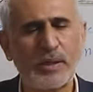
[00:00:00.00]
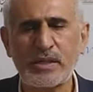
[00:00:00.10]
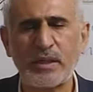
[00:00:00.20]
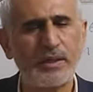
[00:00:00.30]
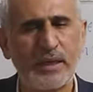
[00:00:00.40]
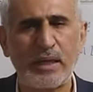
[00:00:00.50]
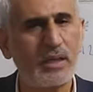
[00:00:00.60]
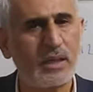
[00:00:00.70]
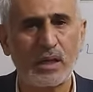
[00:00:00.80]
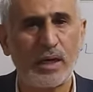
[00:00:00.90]
present
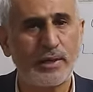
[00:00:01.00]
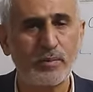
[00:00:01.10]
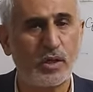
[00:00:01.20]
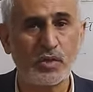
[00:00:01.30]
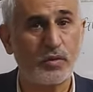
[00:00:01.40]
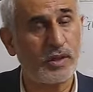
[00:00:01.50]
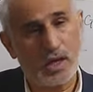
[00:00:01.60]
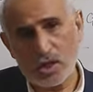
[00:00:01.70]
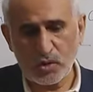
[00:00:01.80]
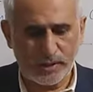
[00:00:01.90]
in the atmosphere.
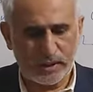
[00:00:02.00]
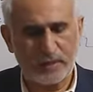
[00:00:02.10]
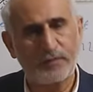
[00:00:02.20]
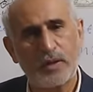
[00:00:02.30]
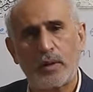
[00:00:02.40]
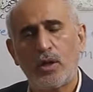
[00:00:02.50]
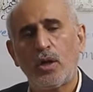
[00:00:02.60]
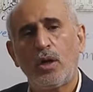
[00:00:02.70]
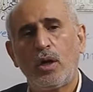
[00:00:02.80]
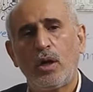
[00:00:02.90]
Also it gives the